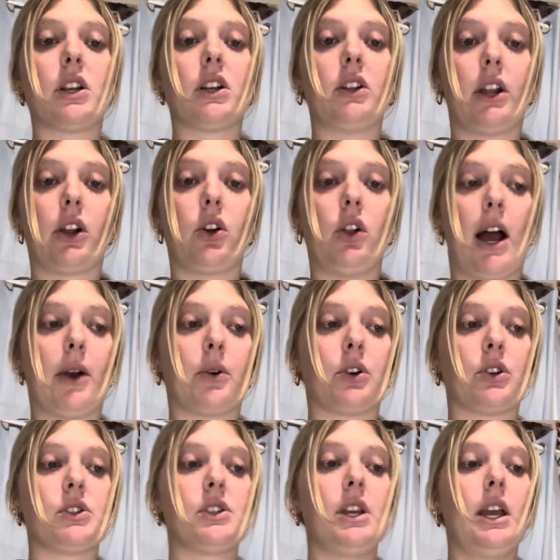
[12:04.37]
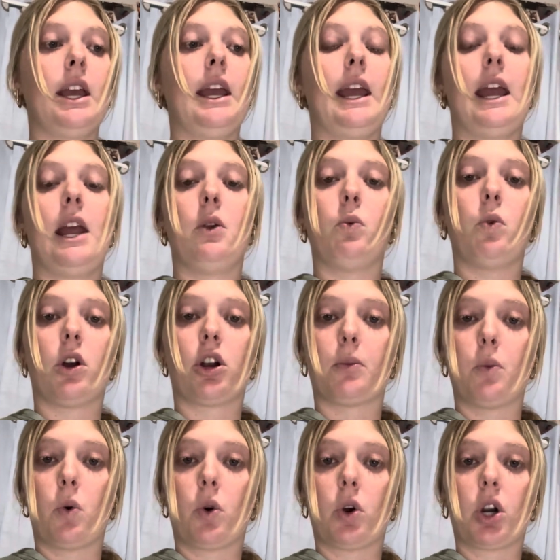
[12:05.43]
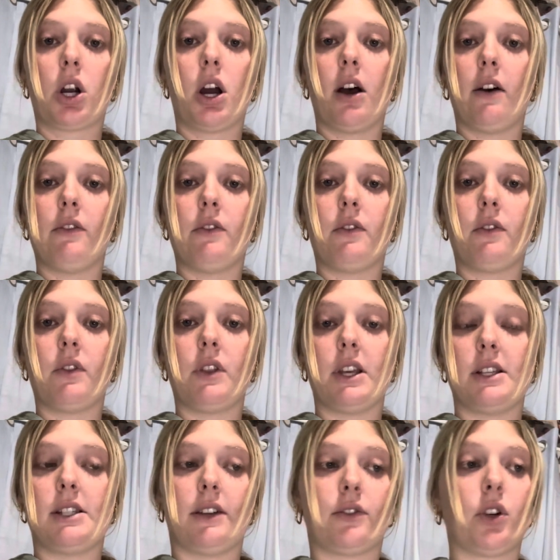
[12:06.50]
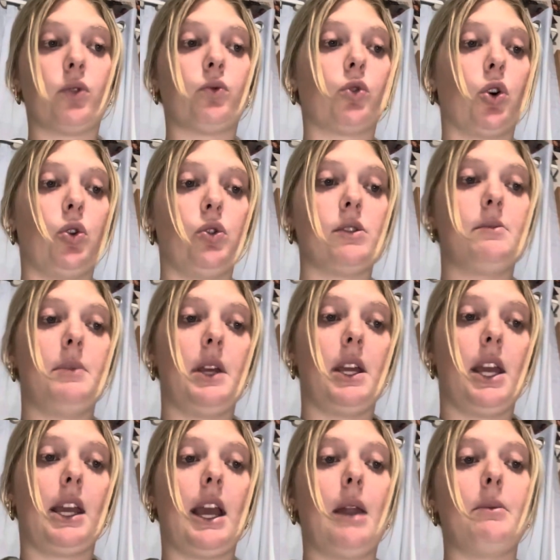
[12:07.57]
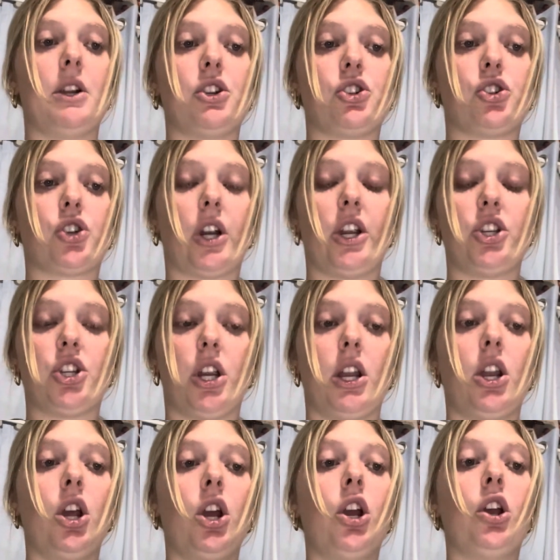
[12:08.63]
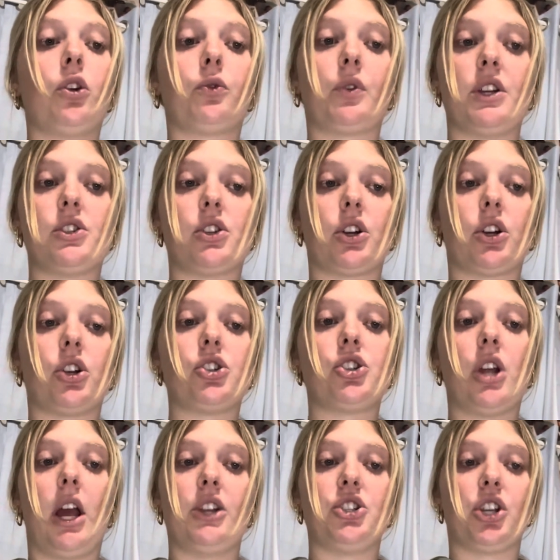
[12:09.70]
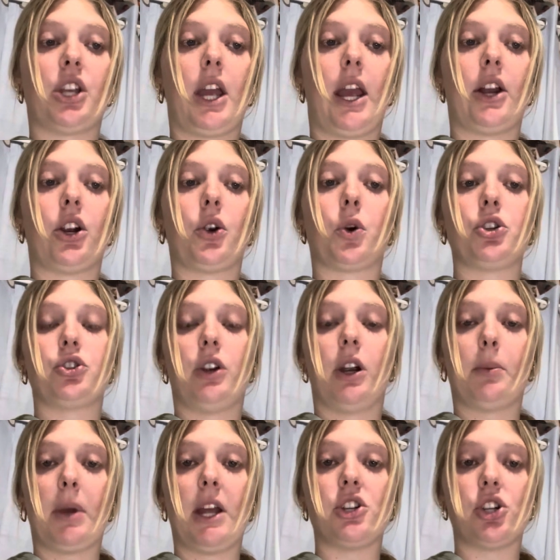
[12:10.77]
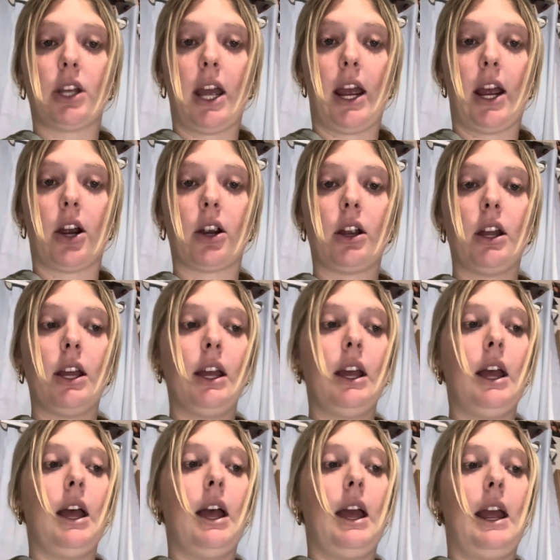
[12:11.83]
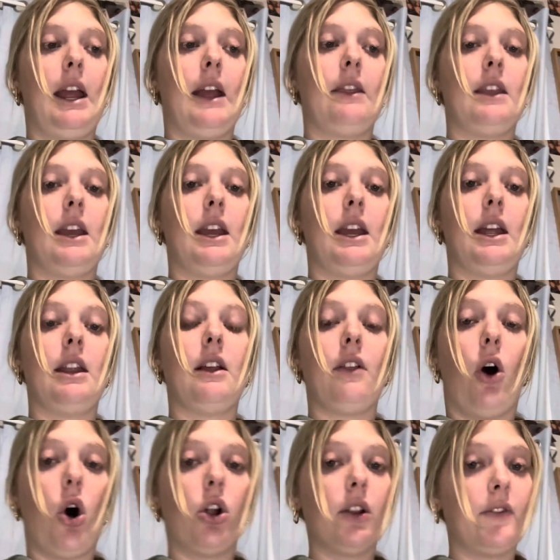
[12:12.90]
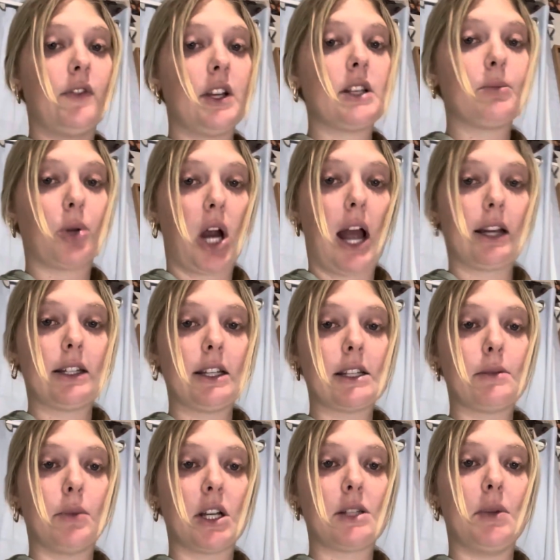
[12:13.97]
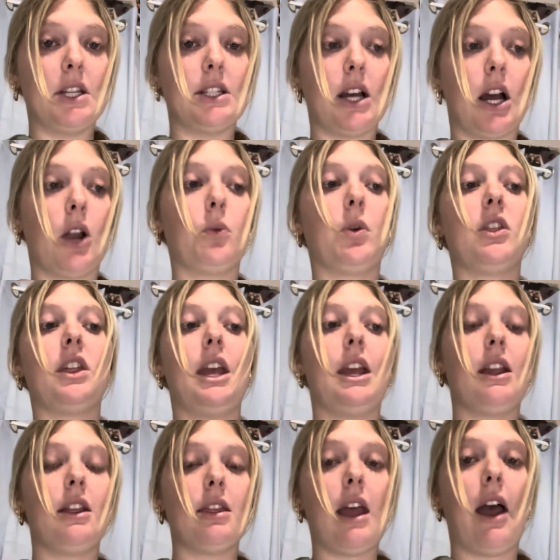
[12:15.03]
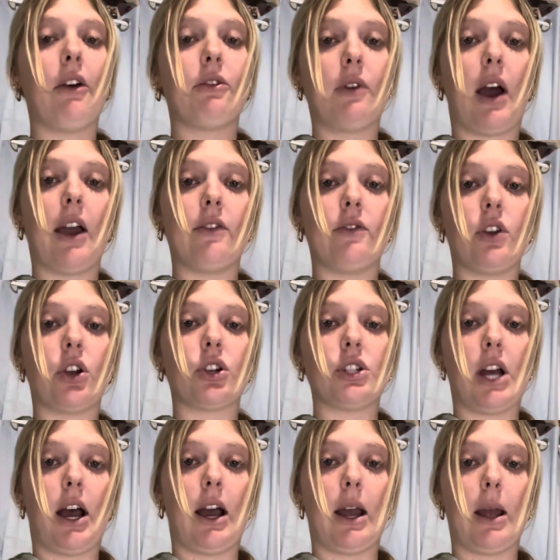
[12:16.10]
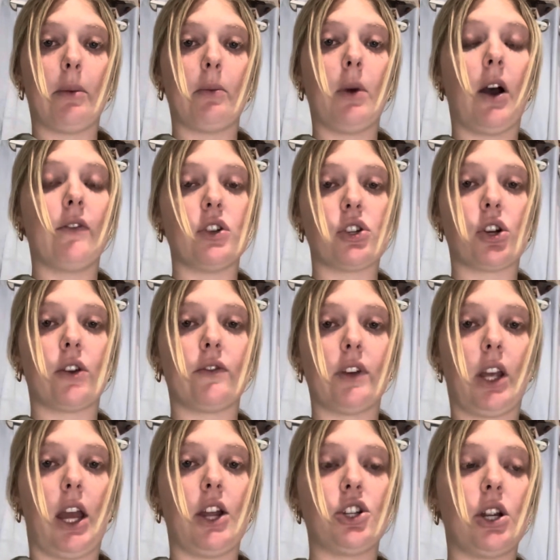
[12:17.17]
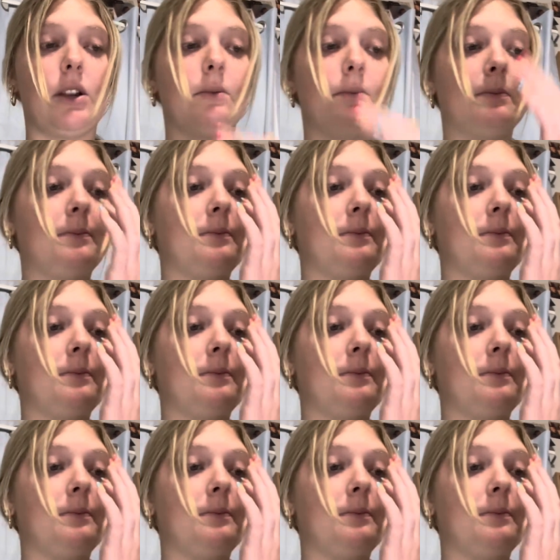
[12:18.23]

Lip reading: clinical hours in one or more of these different roles, being administration, research, educator, or direct patient care. And then all of this practice must be done within that 5-year time of the certification.